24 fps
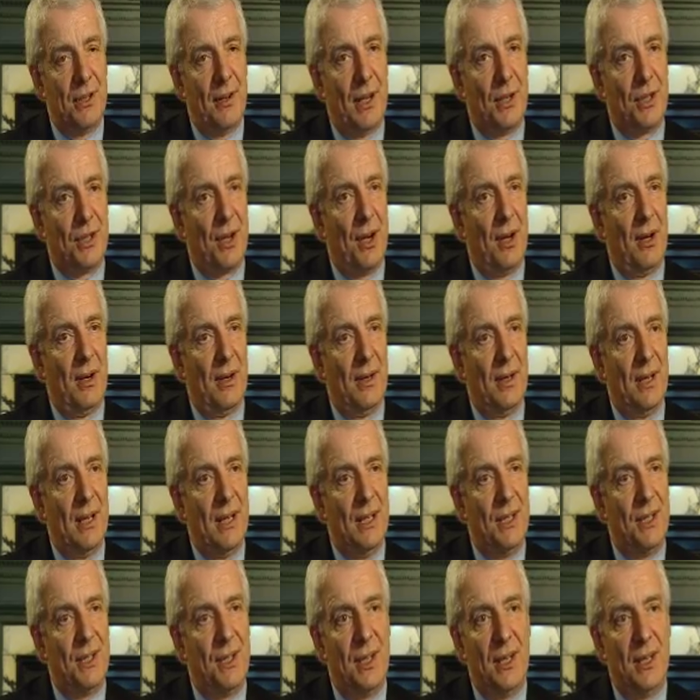around Scotland
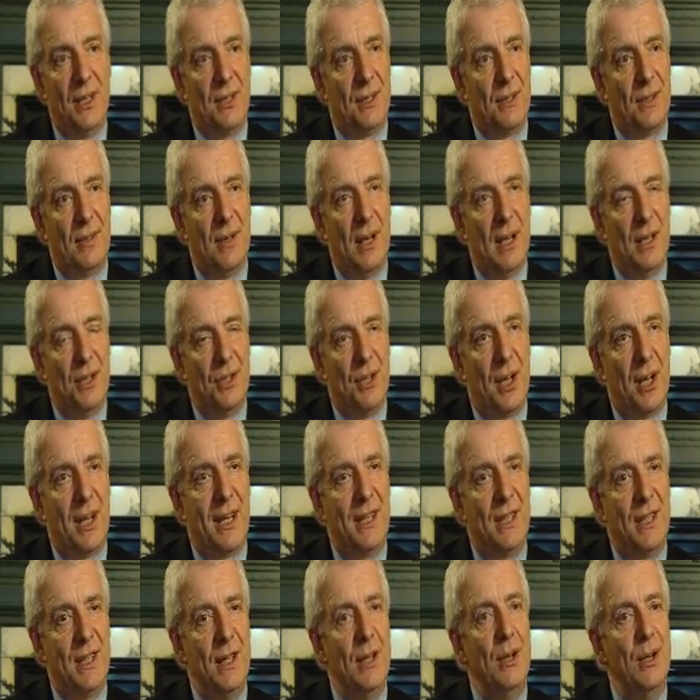is to
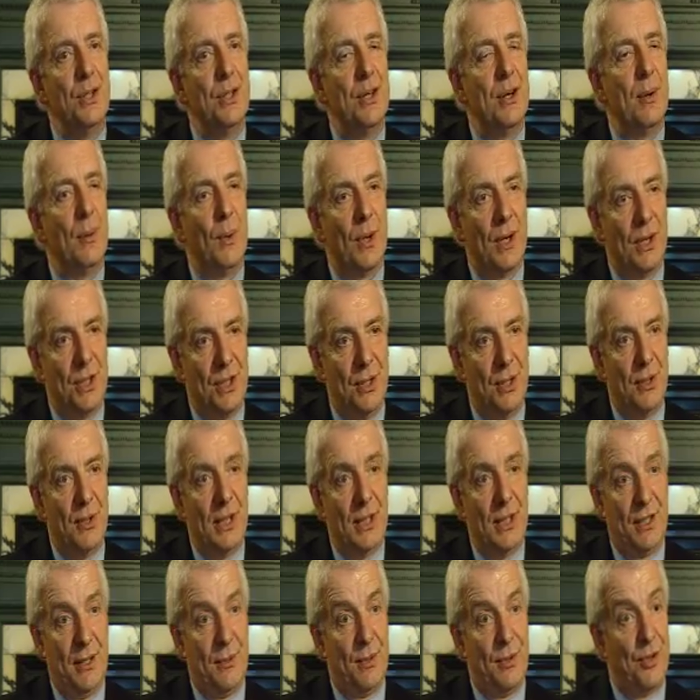continue doing what it's doing
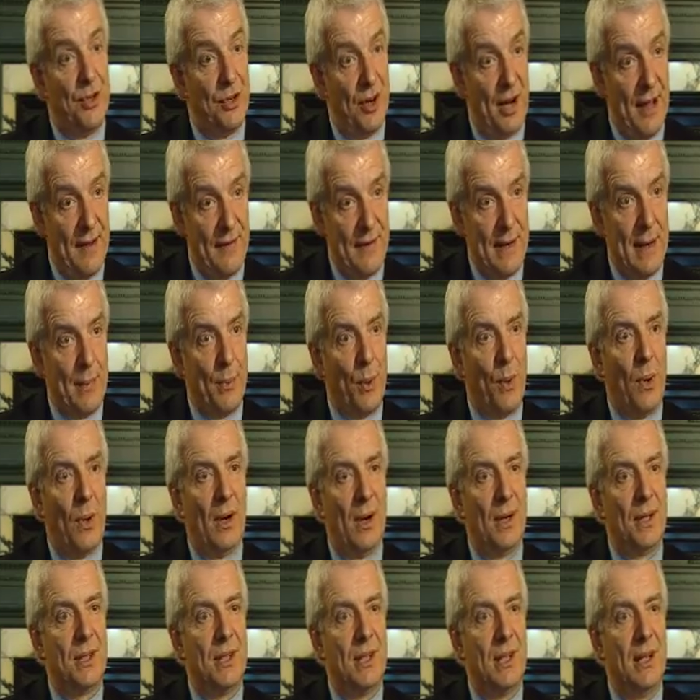in terms of driving up
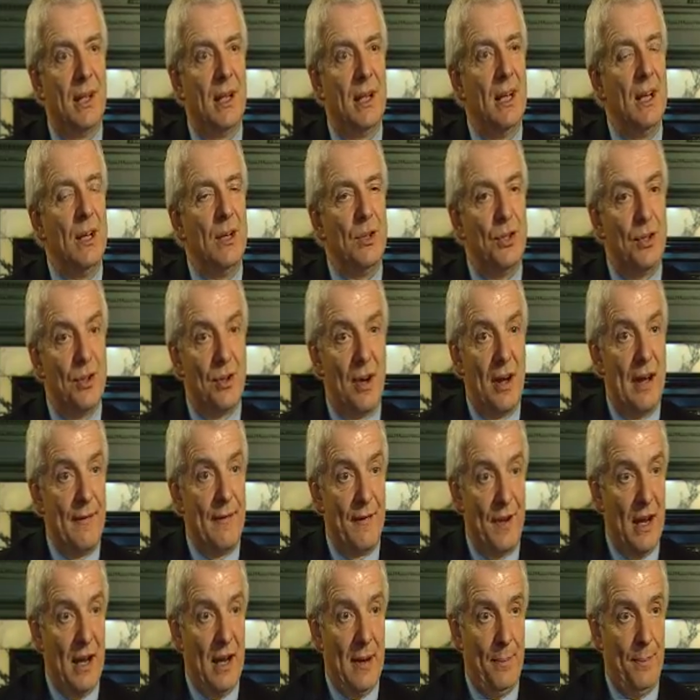quality,
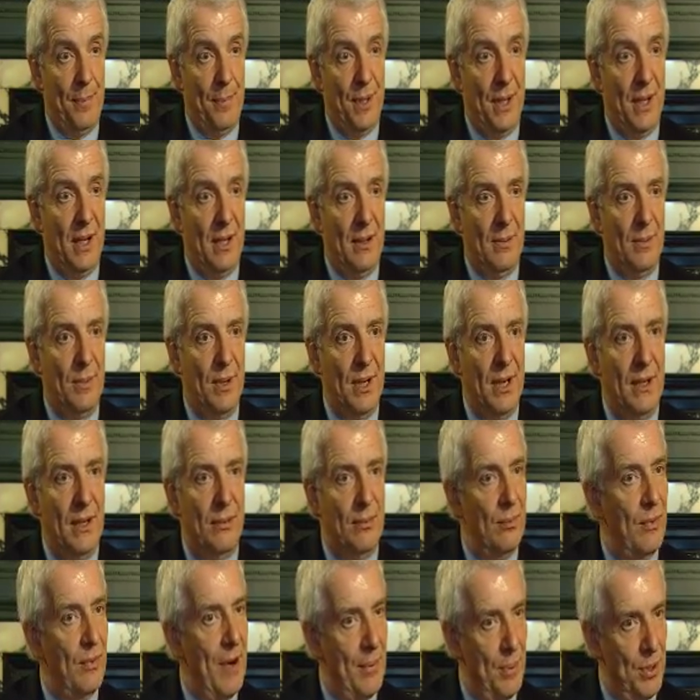driving up the
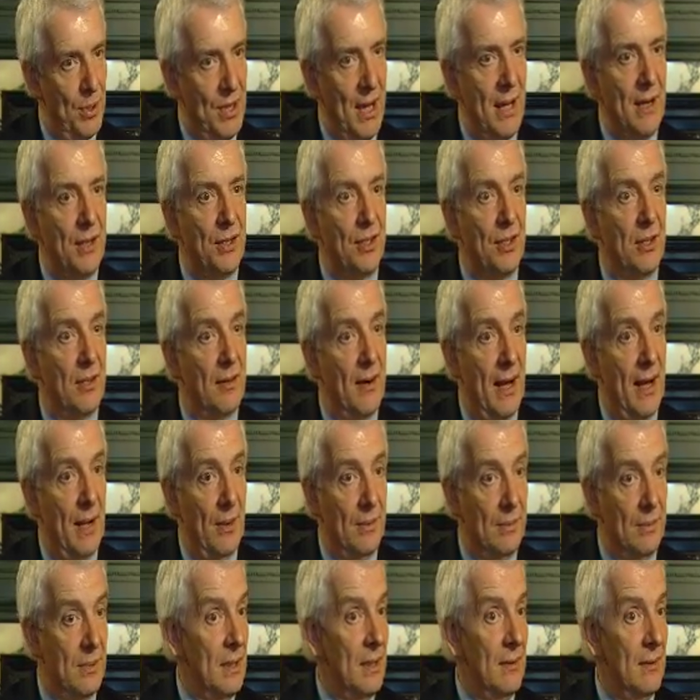reputation
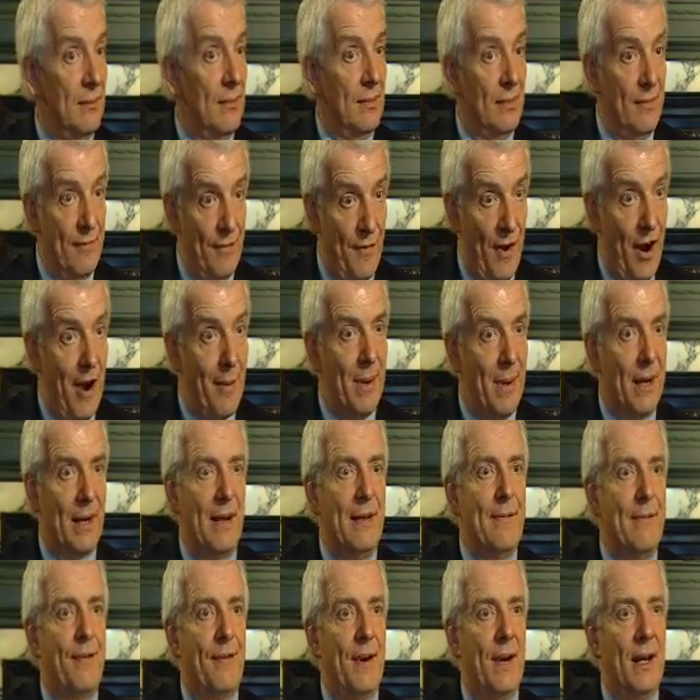around
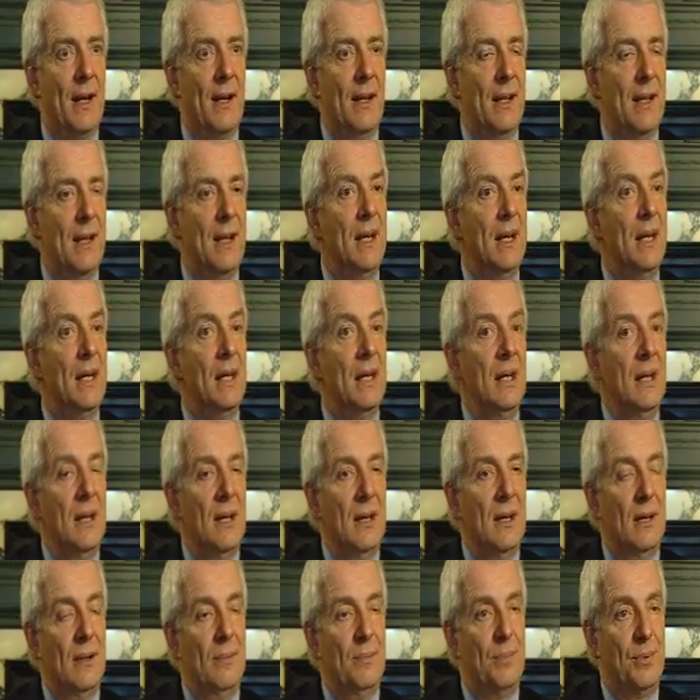environmentally friendly,
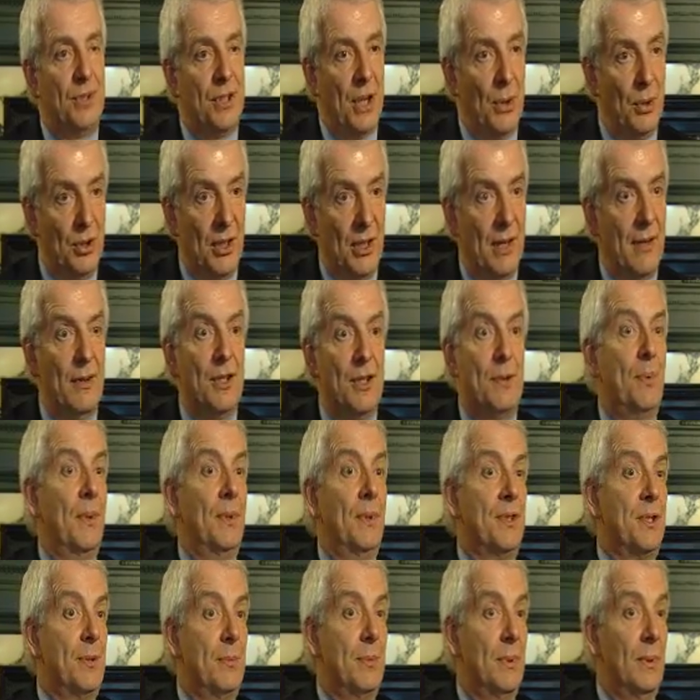socially
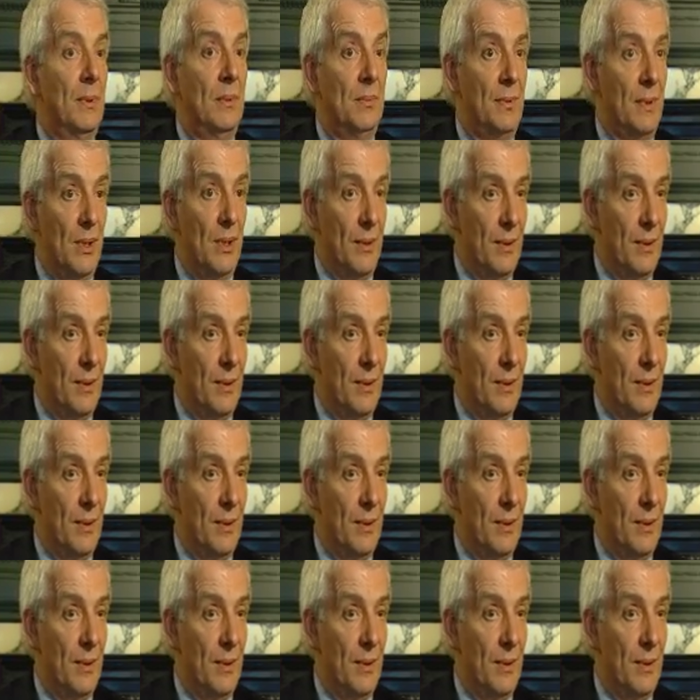responsible,